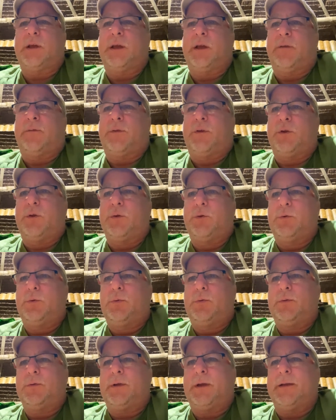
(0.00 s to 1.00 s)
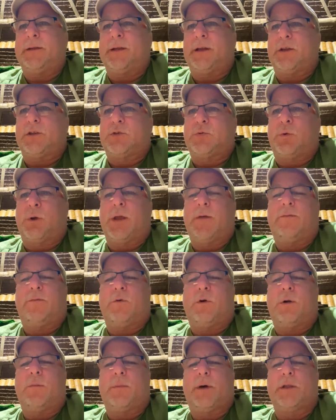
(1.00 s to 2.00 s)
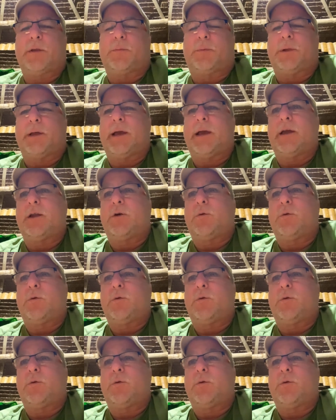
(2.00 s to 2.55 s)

if you did a 24-month plan